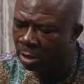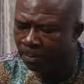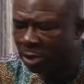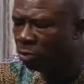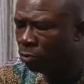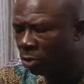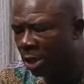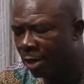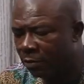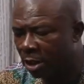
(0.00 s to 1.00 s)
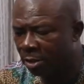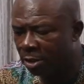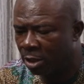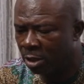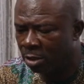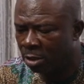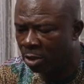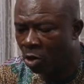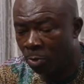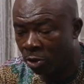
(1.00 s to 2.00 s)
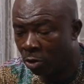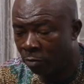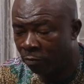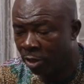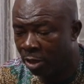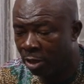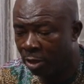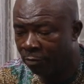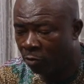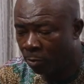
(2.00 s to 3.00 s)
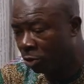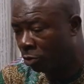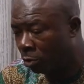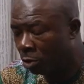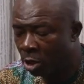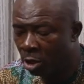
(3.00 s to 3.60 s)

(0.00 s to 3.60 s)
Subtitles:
The person who served as the commissioner of information,